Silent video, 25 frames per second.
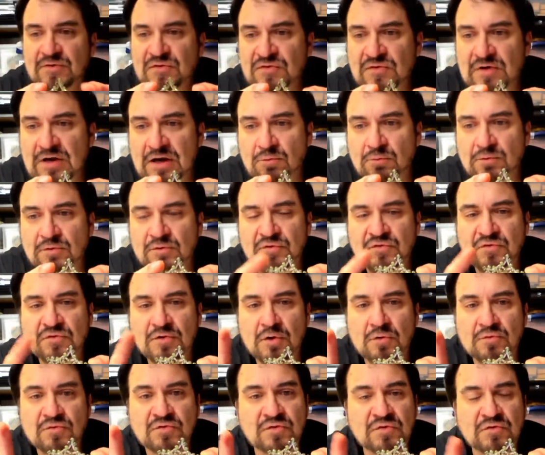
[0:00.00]
if it's not real
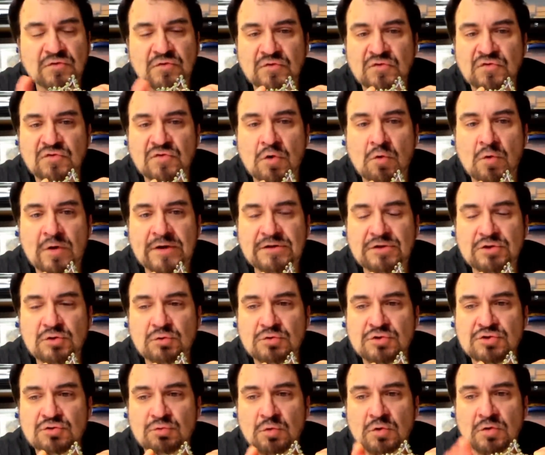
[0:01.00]
stones, this is so
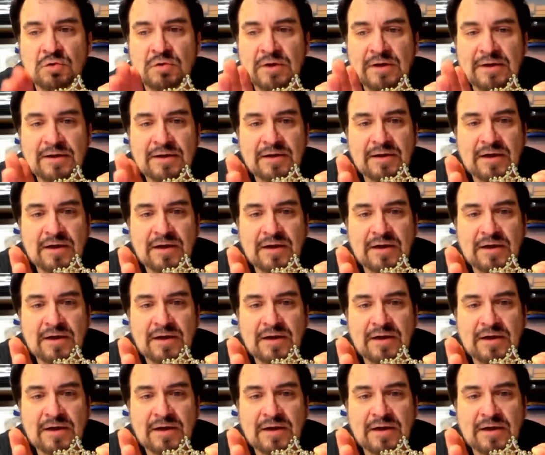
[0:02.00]
unusual.